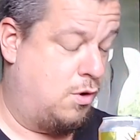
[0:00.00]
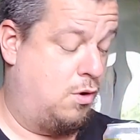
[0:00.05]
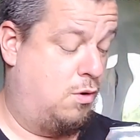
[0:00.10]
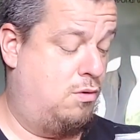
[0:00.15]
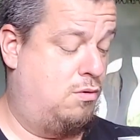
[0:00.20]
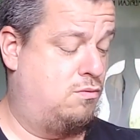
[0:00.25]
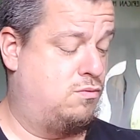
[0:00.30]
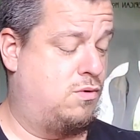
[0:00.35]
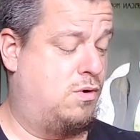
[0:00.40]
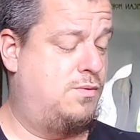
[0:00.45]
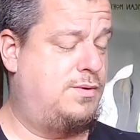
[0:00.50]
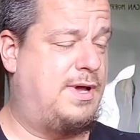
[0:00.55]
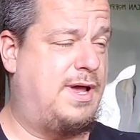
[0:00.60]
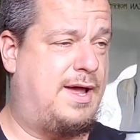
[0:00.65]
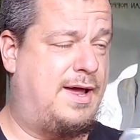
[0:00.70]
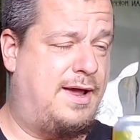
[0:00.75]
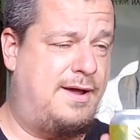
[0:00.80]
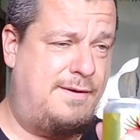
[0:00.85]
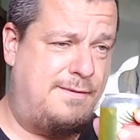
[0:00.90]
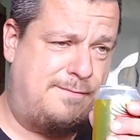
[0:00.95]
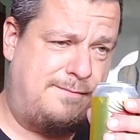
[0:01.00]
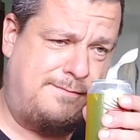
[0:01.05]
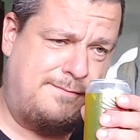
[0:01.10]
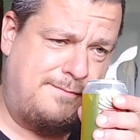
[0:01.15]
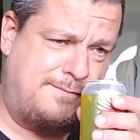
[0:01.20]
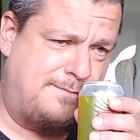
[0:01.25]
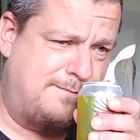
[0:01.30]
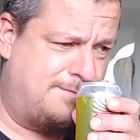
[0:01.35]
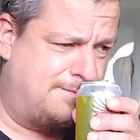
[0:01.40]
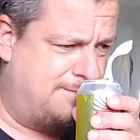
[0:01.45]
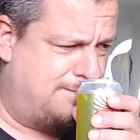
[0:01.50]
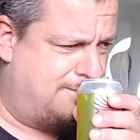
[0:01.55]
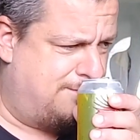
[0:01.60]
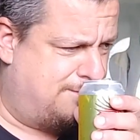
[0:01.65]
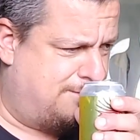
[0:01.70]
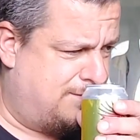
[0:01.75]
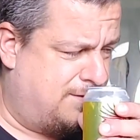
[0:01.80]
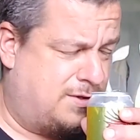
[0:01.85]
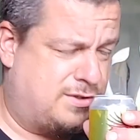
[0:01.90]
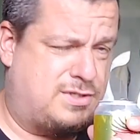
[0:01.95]
Oh, okay.
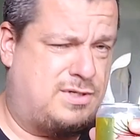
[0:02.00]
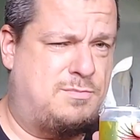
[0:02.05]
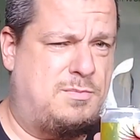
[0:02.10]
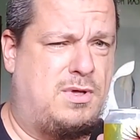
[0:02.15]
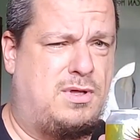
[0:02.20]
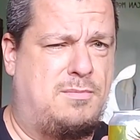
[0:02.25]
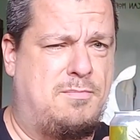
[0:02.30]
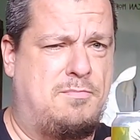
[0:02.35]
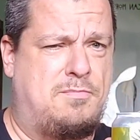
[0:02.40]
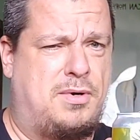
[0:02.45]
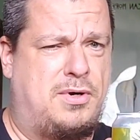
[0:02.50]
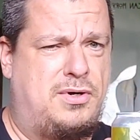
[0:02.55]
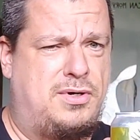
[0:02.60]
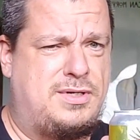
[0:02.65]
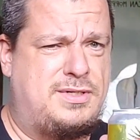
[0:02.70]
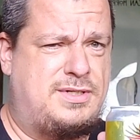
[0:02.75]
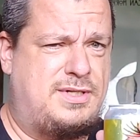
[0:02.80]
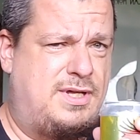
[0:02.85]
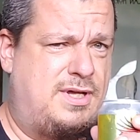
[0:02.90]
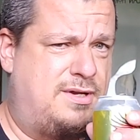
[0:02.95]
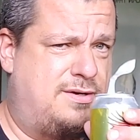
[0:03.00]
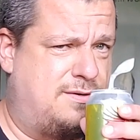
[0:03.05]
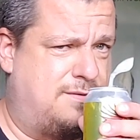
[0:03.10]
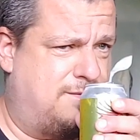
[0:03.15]
I smell birdseed.